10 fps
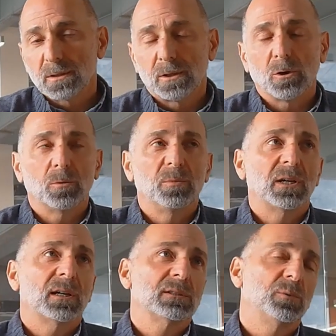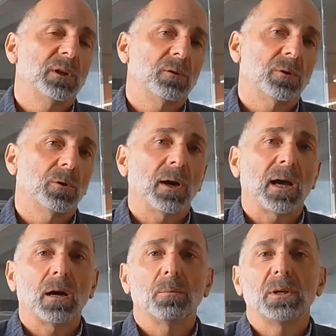No, because we don't know
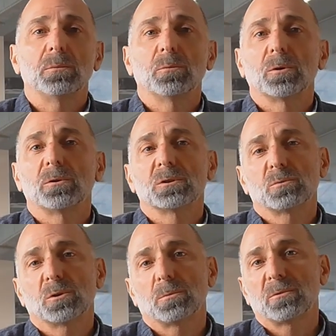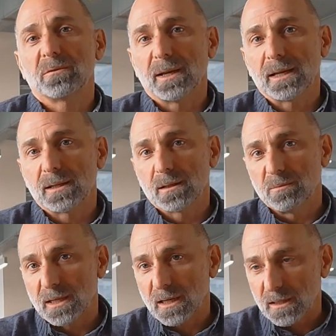how many murders were prevented
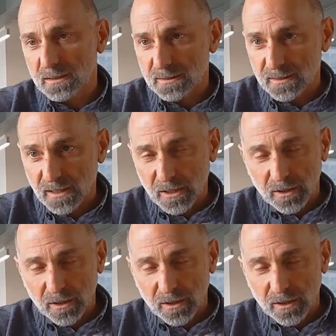because